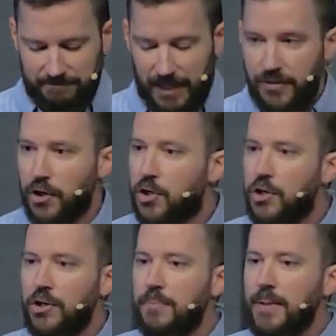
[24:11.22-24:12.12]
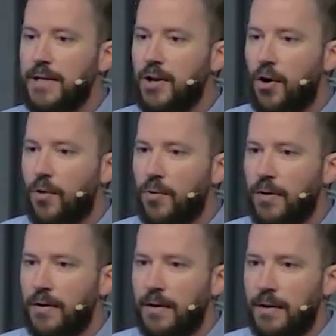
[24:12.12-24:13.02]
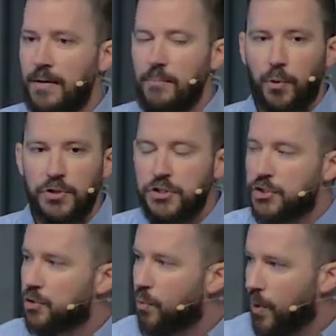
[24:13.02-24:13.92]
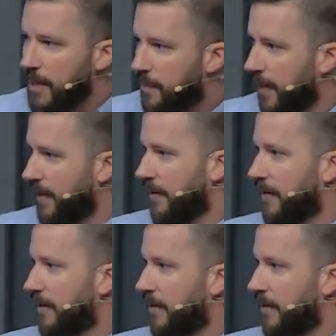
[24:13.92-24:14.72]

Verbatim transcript: There could be no more sweeping